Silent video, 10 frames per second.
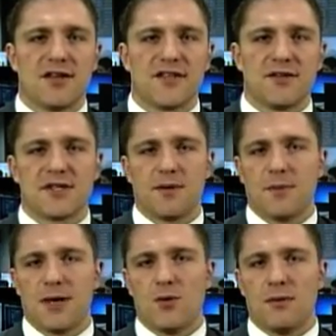I think it was up
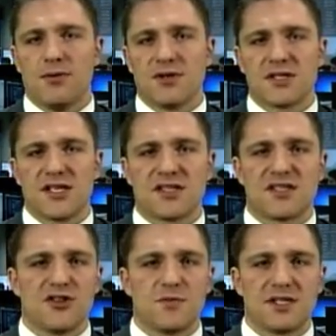about
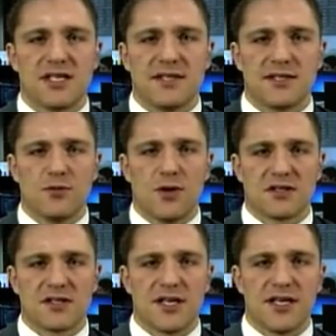1.62% at
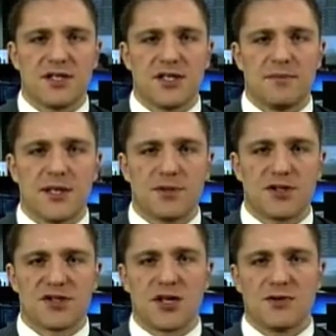one stage, and then people
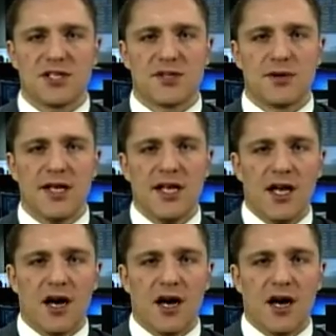just sold into it.